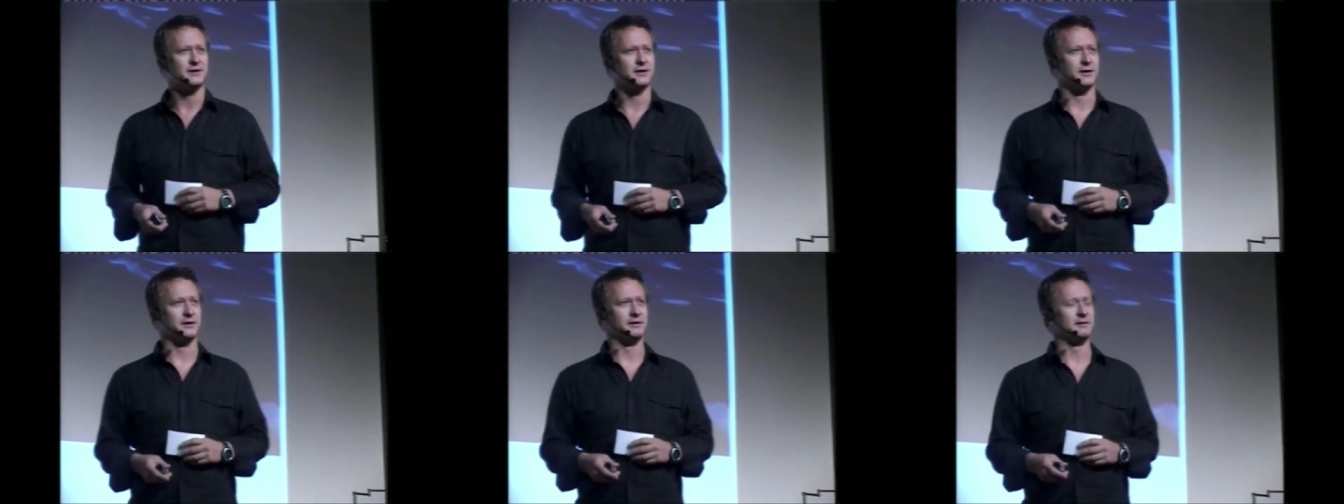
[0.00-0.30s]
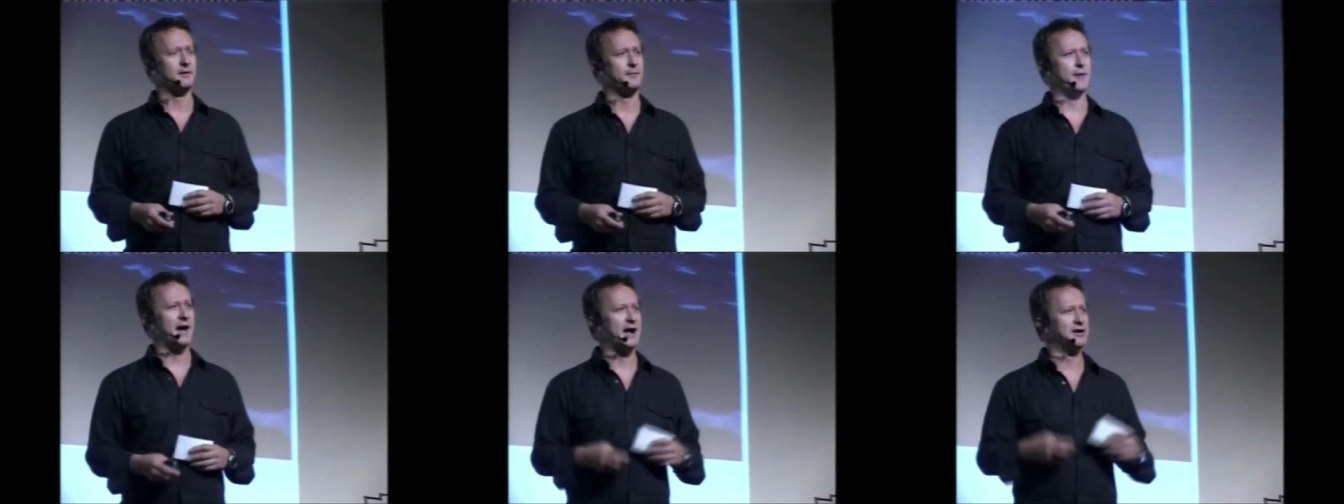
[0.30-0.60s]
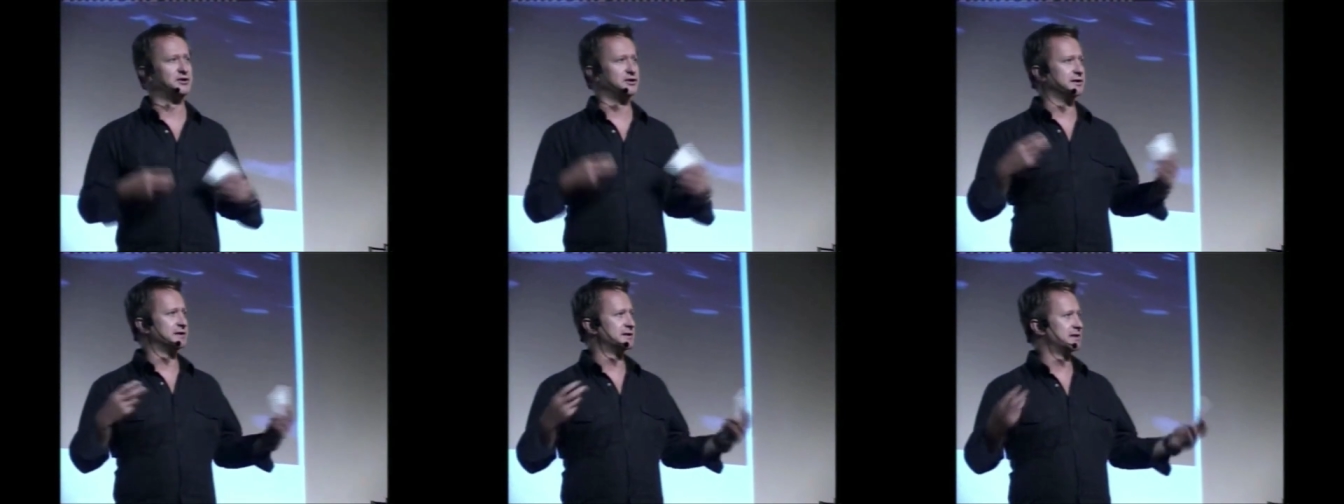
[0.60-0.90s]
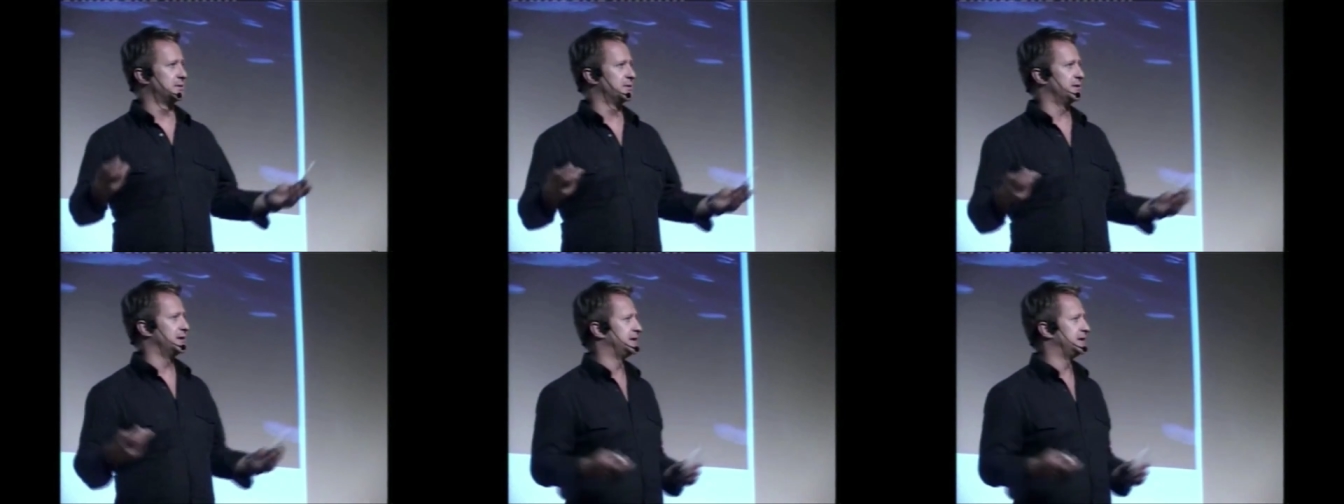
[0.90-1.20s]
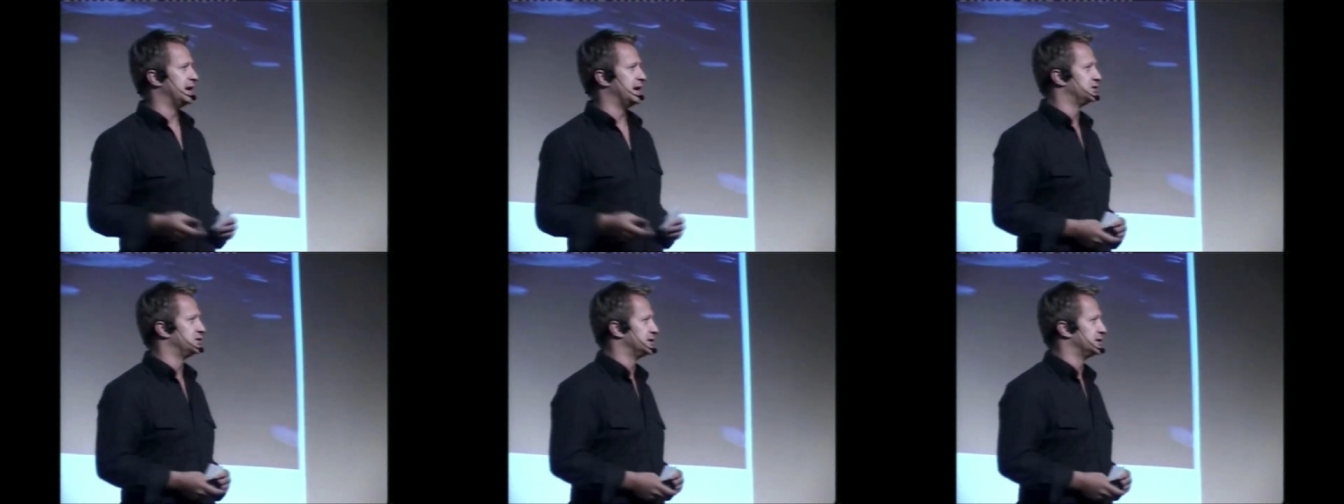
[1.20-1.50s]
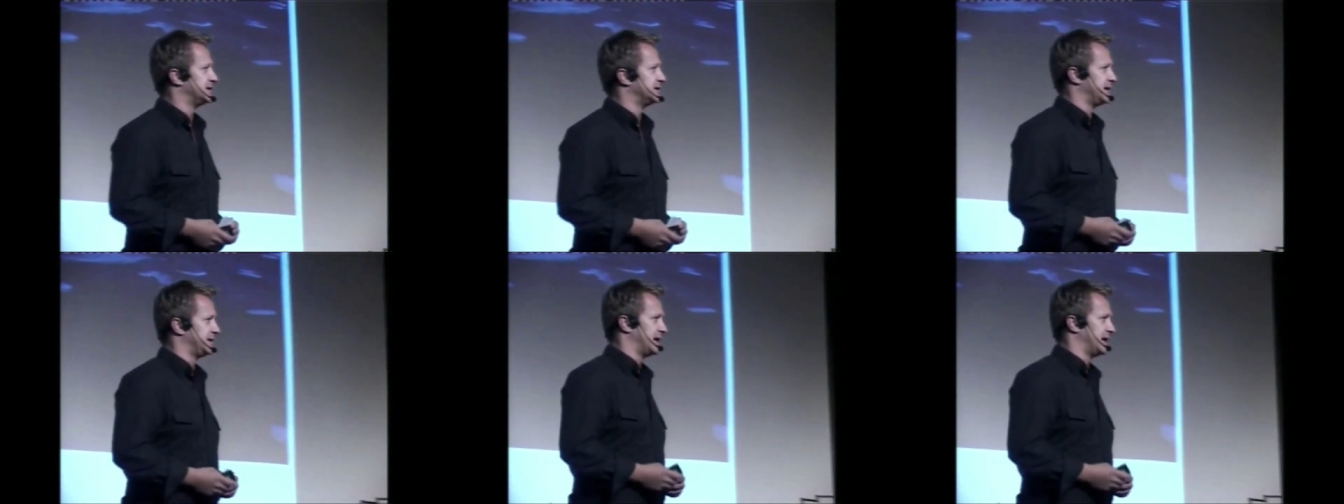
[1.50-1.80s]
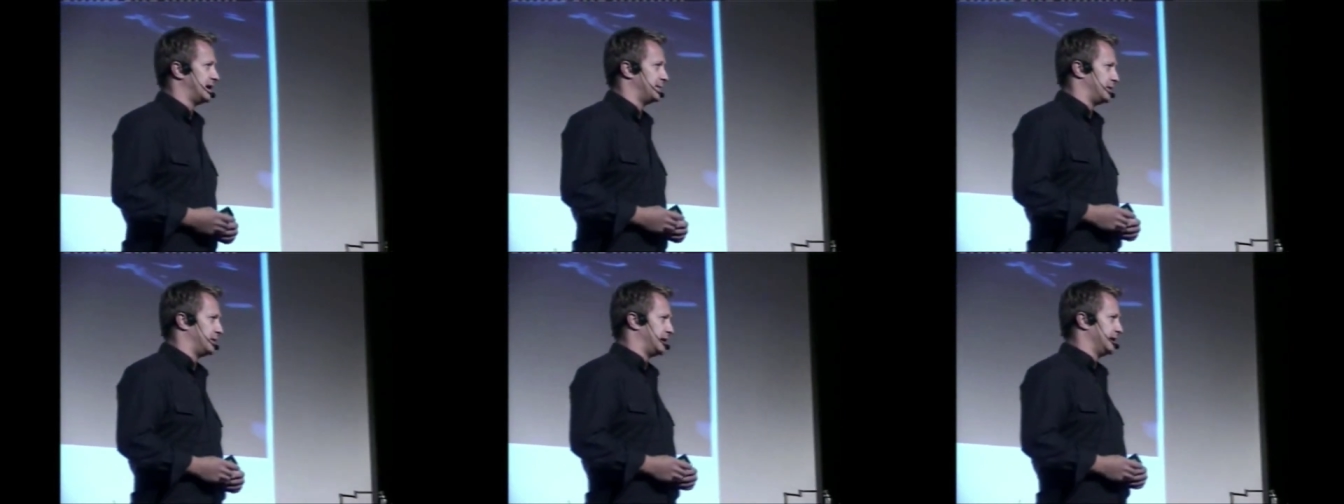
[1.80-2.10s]
You can imagine some of the tensions
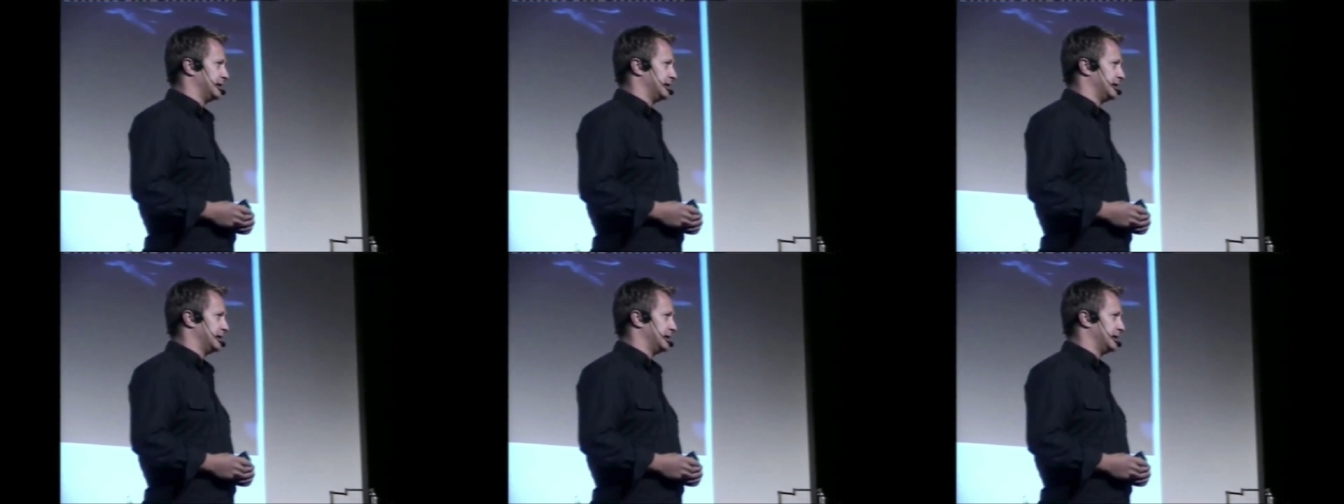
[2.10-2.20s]
that that